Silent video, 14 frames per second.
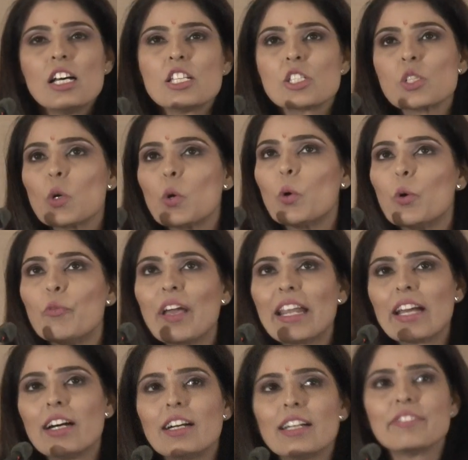So when
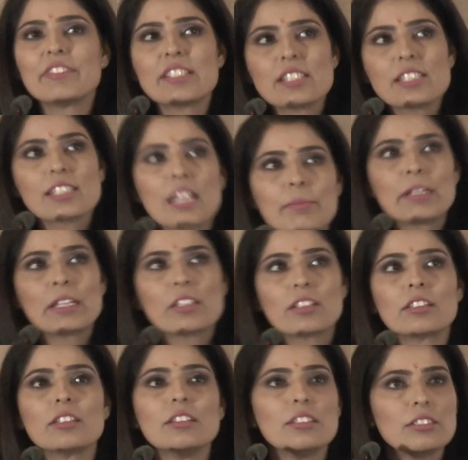I was just coming
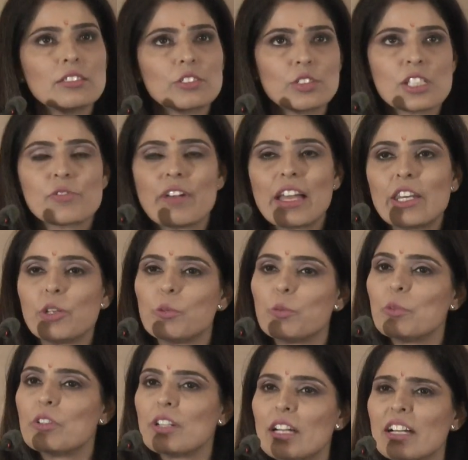to this venue,
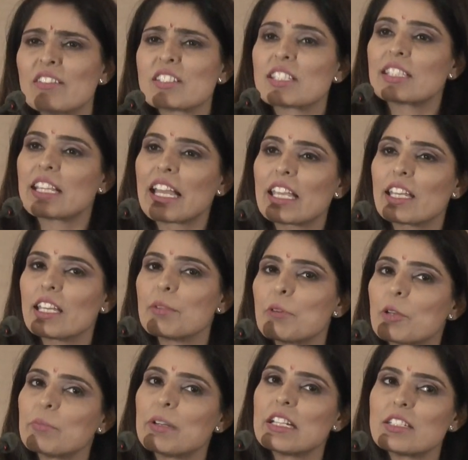I was just thinking
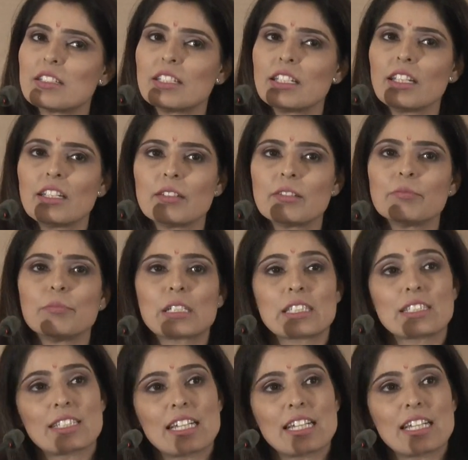about my journey because